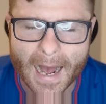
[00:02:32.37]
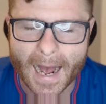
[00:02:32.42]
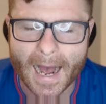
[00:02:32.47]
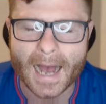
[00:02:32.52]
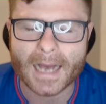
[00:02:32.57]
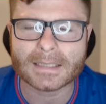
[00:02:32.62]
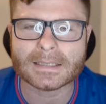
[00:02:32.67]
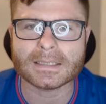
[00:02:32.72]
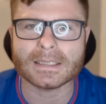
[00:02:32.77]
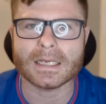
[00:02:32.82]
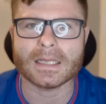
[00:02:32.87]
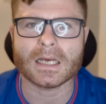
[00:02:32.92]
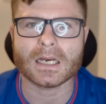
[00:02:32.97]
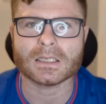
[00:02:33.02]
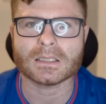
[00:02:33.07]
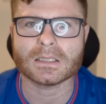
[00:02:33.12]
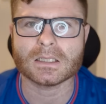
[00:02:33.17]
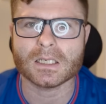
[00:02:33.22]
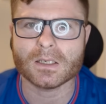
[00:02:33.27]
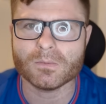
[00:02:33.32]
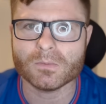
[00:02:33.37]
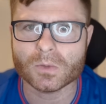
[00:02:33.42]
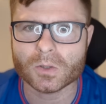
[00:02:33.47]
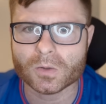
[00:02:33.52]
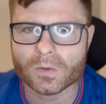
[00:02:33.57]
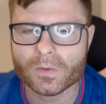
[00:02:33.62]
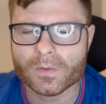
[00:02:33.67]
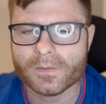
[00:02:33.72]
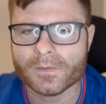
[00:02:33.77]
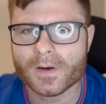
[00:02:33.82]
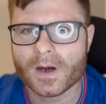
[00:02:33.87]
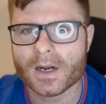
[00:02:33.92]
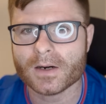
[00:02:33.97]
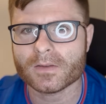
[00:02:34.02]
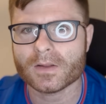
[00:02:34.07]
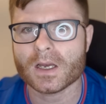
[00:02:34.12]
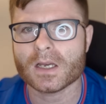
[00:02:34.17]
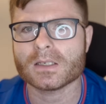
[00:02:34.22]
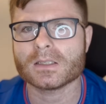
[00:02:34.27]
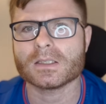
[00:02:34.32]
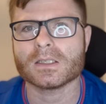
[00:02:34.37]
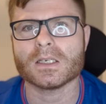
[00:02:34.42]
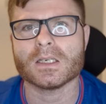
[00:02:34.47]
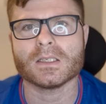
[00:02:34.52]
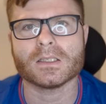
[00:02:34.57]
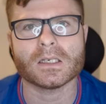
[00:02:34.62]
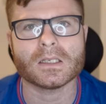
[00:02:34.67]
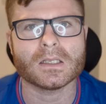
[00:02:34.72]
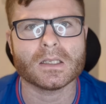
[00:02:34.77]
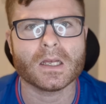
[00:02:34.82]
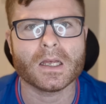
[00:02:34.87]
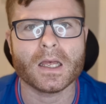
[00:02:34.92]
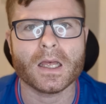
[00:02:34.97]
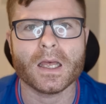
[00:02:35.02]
asked of this team so far this season,